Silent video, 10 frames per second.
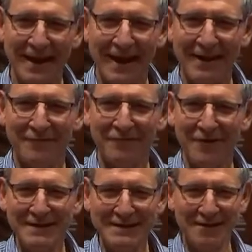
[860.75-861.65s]
and
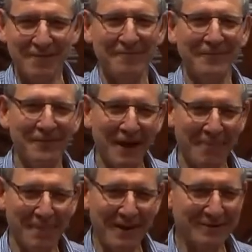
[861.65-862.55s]
friends that I'm
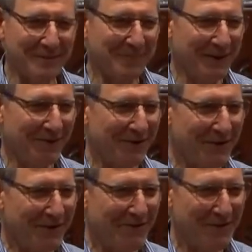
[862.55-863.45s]
about to meet
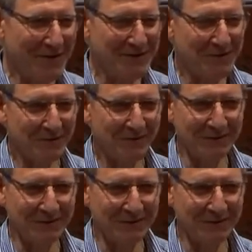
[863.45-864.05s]
very, very soon.